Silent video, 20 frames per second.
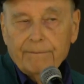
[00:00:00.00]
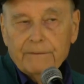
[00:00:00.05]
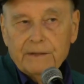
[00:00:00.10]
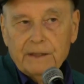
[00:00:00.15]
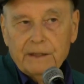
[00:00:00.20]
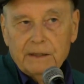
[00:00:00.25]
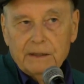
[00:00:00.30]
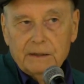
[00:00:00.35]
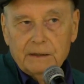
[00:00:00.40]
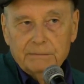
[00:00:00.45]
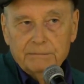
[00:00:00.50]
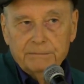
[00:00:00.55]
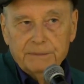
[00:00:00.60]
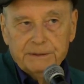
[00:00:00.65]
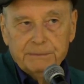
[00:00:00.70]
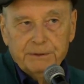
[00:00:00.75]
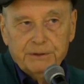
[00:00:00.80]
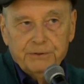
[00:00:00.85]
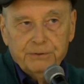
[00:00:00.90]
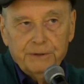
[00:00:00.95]

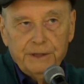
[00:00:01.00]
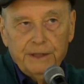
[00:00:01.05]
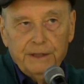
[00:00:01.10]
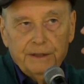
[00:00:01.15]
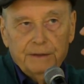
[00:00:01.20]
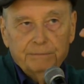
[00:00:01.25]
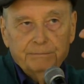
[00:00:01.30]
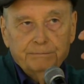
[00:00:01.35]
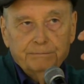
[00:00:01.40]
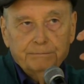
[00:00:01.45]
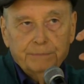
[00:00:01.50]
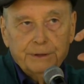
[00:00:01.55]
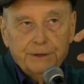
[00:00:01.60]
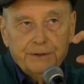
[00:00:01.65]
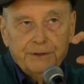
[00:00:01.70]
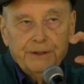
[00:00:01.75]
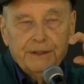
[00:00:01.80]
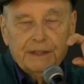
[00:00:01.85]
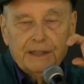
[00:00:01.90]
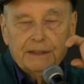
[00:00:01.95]
But between the
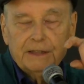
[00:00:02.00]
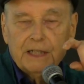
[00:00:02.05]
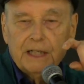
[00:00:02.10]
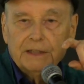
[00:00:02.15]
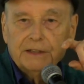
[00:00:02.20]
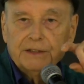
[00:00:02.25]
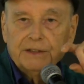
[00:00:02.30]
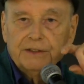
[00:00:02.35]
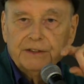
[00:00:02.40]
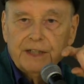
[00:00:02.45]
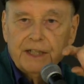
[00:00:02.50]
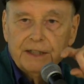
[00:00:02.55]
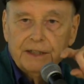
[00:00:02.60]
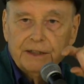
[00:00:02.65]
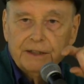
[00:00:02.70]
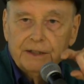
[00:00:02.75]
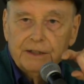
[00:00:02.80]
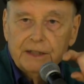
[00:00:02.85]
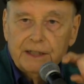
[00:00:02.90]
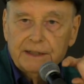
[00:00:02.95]
personal unconscious and
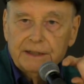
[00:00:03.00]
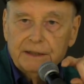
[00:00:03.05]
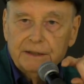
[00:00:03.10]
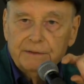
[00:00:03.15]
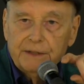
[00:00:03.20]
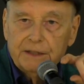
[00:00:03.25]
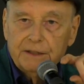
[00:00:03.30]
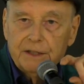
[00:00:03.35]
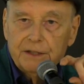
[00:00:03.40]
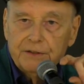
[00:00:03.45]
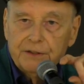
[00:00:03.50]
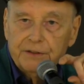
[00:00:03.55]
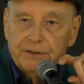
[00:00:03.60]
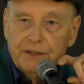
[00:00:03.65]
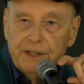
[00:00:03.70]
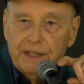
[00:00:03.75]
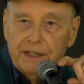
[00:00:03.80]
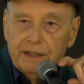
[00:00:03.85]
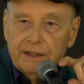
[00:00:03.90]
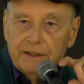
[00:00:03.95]
the collective unconscious,
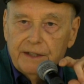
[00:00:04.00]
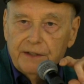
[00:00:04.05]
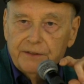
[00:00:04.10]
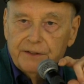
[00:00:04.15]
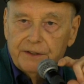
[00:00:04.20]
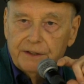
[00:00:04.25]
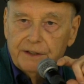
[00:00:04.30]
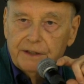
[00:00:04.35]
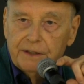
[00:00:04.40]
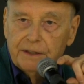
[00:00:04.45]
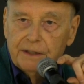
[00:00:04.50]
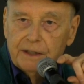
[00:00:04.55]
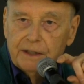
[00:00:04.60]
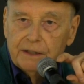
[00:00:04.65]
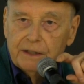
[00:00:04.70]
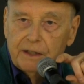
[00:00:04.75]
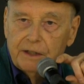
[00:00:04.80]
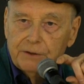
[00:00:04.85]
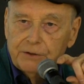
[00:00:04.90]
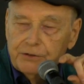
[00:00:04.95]
there's a
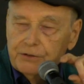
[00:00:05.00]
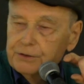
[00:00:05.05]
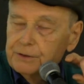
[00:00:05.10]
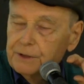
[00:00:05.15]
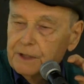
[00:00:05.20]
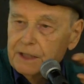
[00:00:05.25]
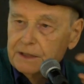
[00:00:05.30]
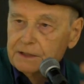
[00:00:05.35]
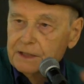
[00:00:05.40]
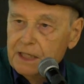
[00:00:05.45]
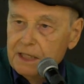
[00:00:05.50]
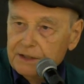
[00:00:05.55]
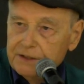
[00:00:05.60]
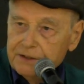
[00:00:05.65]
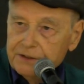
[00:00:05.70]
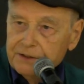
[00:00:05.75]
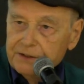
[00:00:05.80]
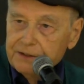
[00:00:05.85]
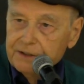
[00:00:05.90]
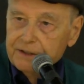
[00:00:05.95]
cultural
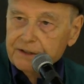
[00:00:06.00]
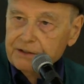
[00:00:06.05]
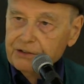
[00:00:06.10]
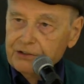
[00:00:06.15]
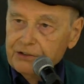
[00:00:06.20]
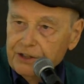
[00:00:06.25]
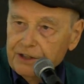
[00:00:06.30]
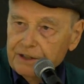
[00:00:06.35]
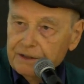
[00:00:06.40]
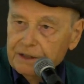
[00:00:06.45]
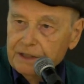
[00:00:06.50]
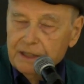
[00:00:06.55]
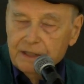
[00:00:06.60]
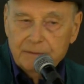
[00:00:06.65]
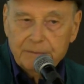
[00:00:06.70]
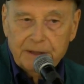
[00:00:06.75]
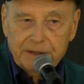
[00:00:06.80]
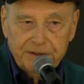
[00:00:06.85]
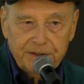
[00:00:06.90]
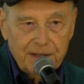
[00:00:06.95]
unconscious that's
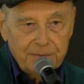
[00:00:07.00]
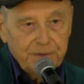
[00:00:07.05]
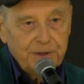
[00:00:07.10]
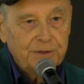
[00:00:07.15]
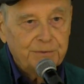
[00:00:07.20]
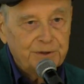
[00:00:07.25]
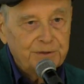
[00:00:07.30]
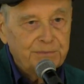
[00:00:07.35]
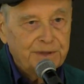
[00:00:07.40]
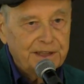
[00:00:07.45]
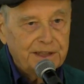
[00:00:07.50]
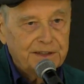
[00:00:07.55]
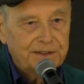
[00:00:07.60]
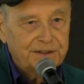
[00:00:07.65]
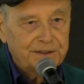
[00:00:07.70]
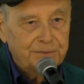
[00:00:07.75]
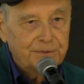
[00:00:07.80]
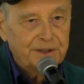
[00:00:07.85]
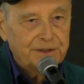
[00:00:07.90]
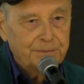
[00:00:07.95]
shared by some human beings,
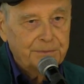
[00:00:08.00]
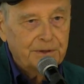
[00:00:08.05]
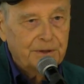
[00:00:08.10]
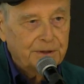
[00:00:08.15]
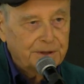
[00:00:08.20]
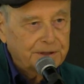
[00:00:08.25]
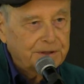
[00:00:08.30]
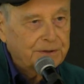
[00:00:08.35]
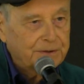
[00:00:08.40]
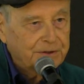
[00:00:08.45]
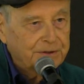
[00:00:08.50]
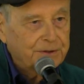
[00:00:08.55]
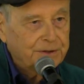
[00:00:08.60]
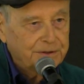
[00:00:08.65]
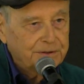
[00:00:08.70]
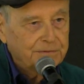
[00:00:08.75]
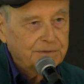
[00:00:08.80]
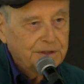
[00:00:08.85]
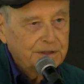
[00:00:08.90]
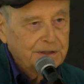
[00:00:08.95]
the ones belonging to a
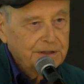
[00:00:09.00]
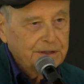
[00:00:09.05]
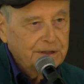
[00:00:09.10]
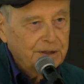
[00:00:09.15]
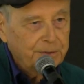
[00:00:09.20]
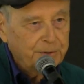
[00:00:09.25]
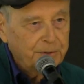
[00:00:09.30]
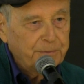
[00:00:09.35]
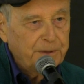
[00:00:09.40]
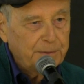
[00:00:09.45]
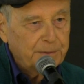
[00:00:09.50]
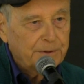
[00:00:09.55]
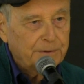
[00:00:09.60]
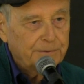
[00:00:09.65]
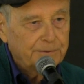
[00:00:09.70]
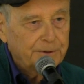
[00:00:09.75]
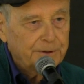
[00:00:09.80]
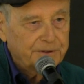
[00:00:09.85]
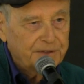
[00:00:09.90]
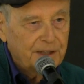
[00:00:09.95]
certain group of people,
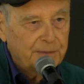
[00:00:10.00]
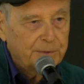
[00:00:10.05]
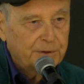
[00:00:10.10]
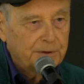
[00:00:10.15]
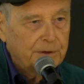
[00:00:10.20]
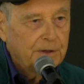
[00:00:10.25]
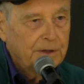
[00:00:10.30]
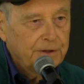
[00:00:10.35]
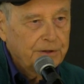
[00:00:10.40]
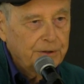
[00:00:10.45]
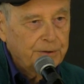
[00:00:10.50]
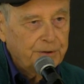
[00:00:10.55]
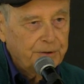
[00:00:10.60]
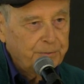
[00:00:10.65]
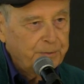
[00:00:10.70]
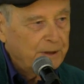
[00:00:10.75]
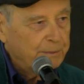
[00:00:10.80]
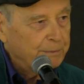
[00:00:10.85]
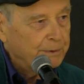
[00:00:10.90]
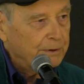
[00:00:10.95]
for example,
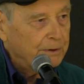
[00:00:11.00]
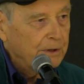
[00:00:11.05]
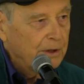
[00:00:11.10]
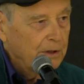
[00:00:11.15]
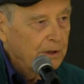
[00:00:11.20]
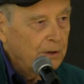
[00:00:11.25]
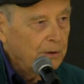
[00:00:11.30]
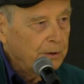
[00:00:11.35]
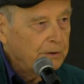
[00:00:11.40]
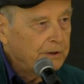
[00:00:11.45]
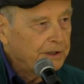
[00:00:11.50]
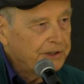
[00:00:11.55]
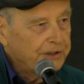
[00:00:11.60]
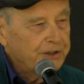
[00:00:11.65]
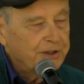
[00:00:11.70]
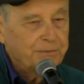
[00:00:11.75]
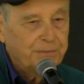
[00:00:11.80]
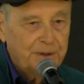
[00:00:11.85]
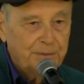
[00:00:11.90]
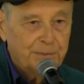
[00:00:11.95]
Jewish people, or
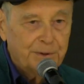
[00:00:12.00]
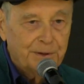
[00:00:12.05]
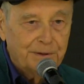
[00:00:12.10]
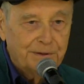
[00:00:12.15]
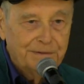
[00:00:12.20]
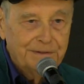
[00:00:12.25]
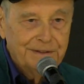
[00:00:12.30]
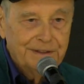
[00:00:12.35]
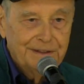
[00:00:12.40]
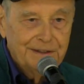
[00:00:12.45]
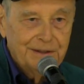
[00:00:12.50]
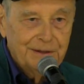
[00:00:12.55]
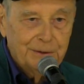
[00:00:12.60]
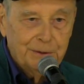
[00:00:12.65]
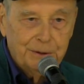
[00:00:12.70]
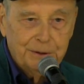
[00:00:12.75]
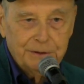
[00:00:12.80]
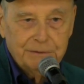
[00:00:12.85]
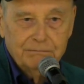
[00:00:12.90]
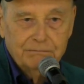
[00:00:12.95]
Christian people,
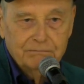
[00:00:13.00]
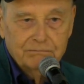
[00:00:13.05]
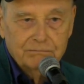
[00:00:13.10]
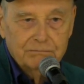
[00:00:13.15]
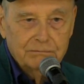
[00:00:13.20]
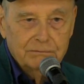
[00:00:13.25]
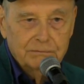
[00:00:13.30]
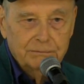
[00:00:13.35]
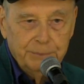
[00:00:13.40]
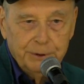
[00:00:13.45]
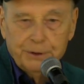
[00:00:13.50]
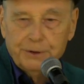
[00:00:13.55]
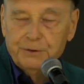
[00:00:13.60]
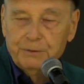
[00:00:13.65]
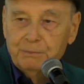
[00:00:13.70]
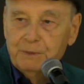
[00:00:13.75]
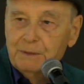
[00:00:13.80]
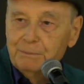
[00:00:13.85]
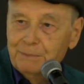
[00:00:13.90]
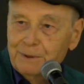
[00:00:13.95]
or
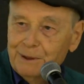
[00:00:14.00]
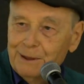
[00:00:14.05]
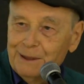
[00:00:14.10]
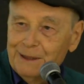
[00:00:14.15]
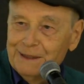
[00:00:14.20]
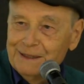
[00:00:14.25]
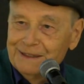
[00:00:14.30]
Buddhist people.